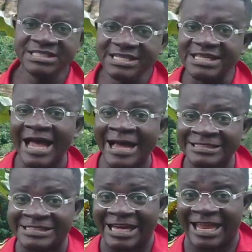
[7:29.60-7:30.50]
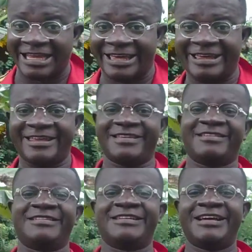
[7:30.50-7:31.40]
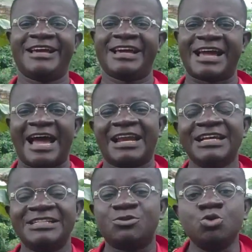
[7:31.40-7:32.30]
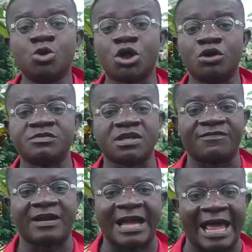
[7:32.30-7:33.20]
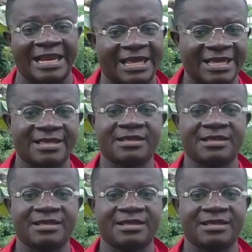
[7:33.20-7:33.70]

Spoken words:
Just add garlic, at least 2 cloves of garlic